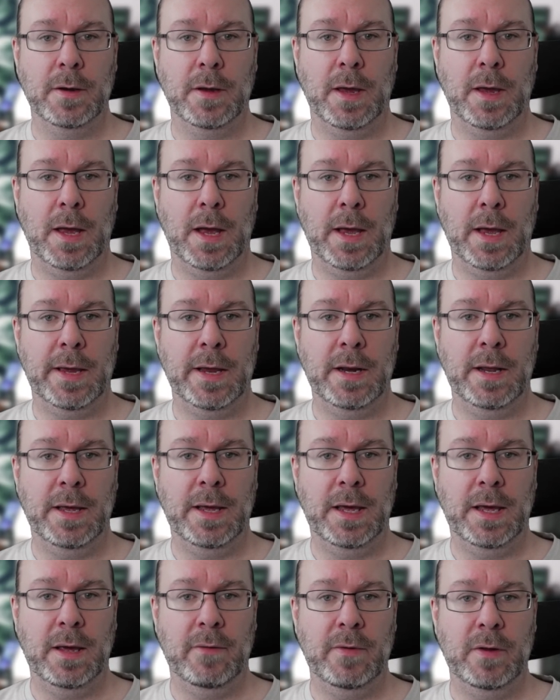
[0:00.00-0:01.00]
I can
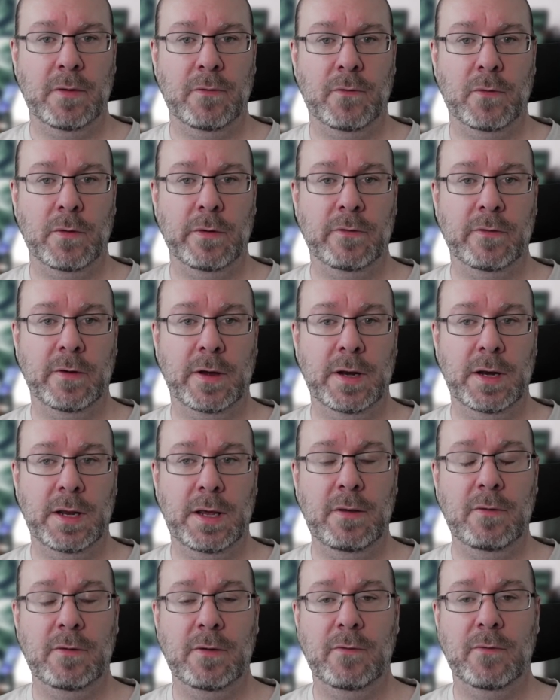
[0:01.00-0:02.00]
have it for
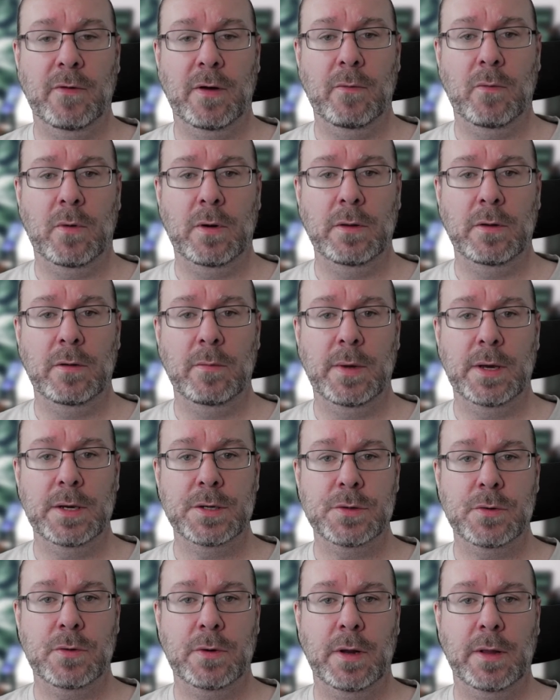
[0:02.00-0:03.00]
assignees if I want to make
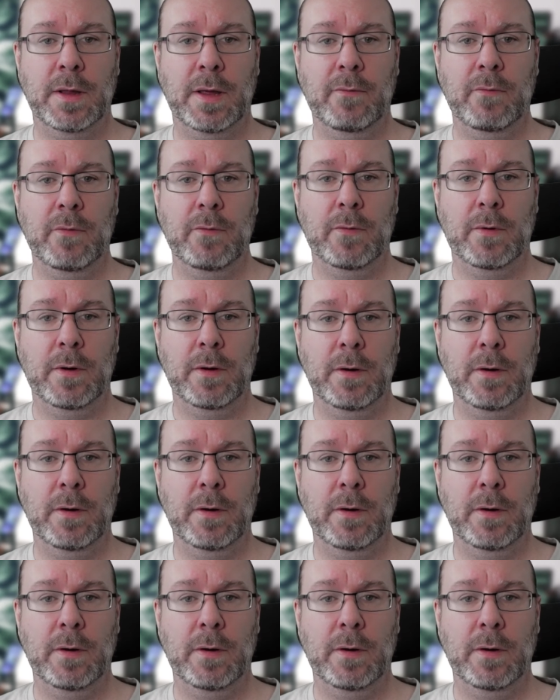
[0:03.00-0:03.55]
sure that everyone